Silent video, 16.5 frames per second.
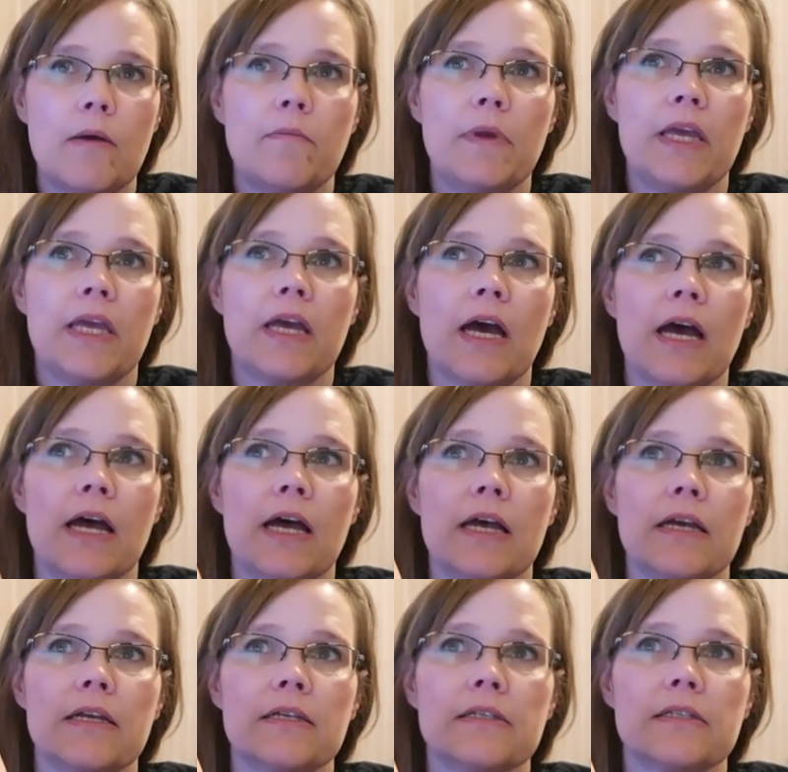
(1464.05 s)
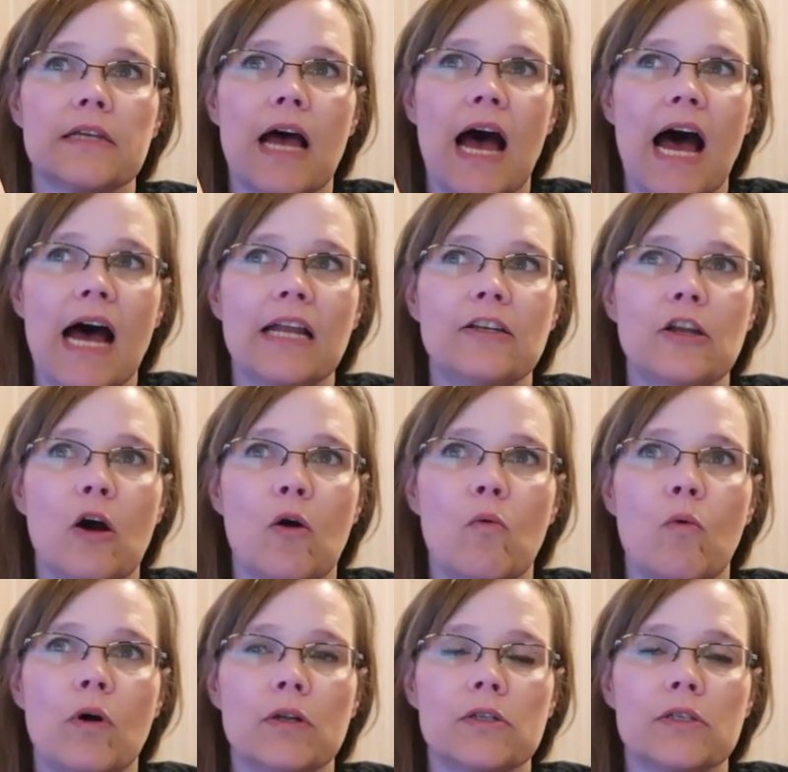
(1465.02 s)
Because I
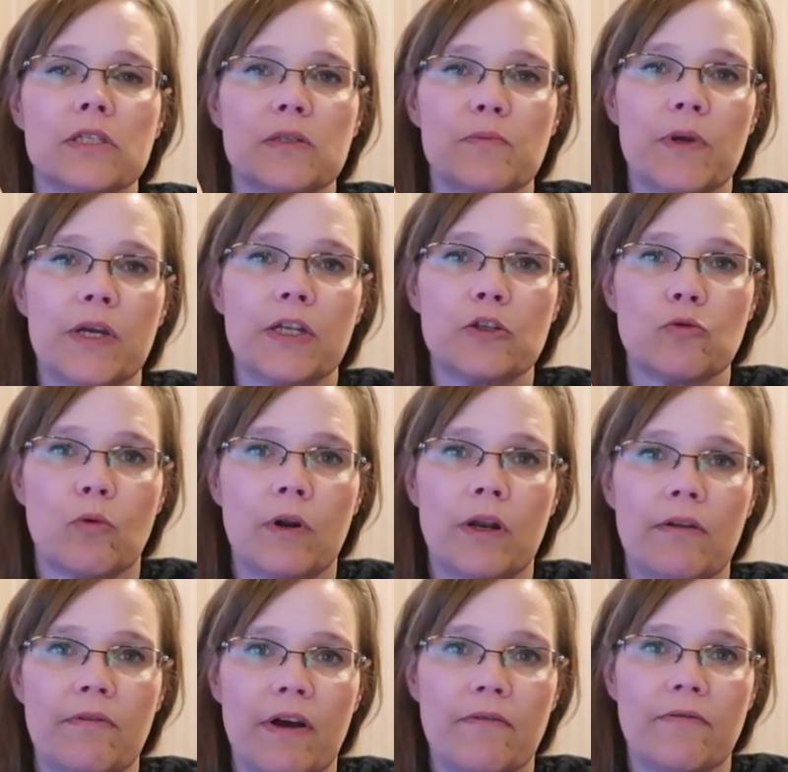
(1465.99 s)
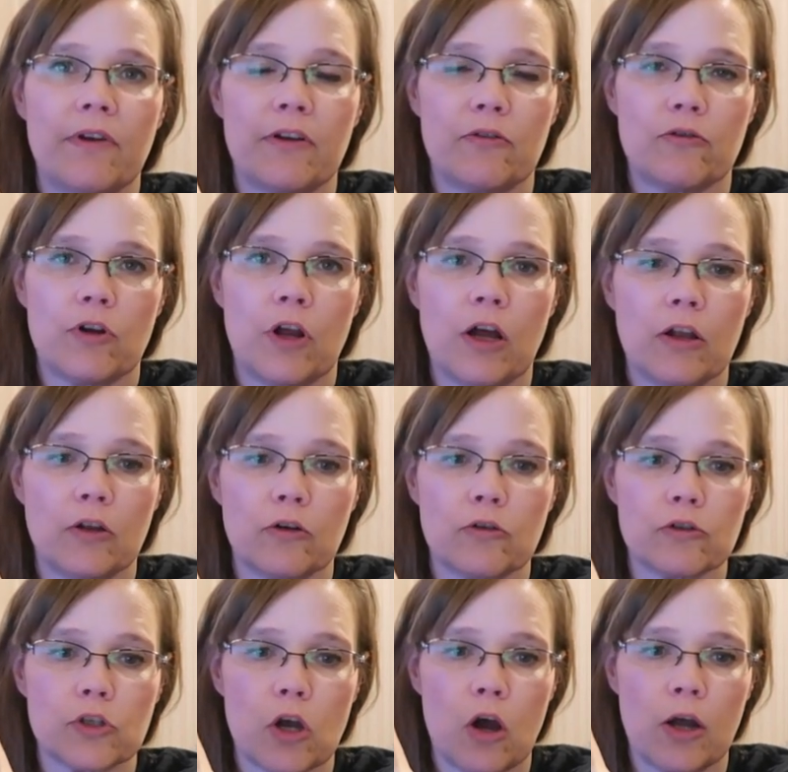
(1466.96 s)
don't want to spend
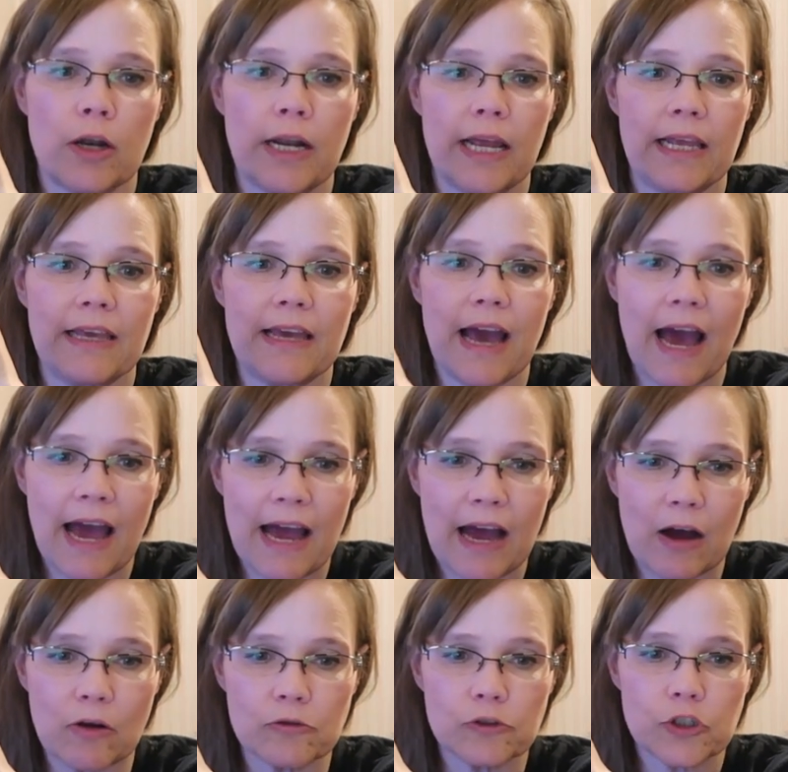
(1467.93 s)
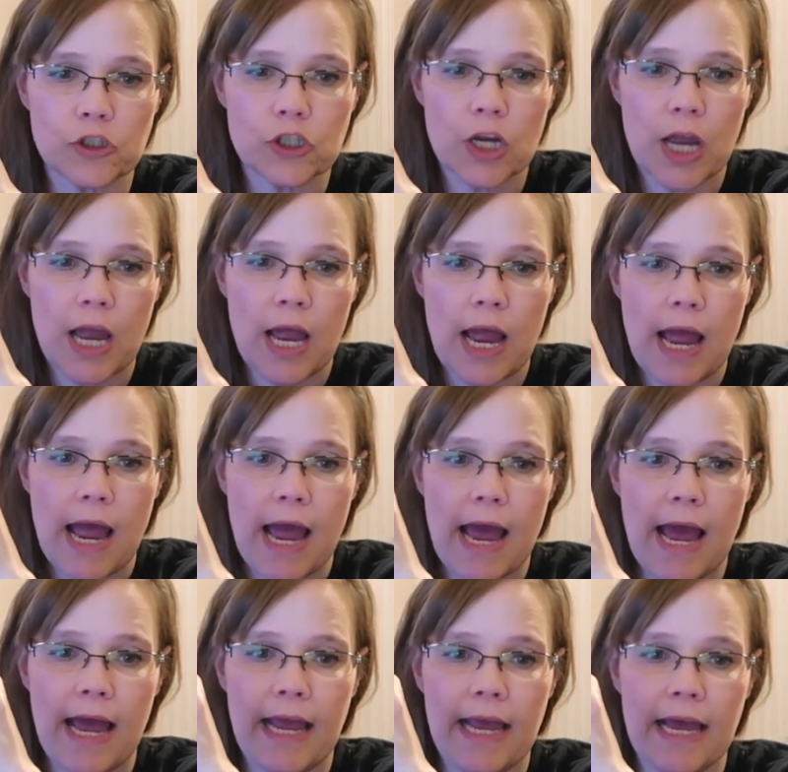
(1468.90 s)
$2,500 on a couch
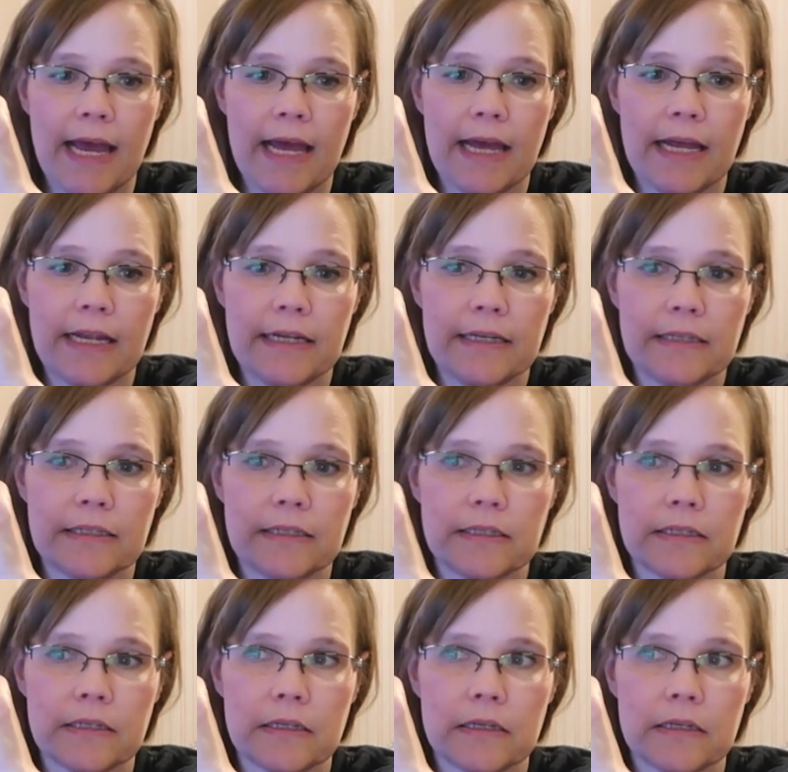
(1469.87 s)
and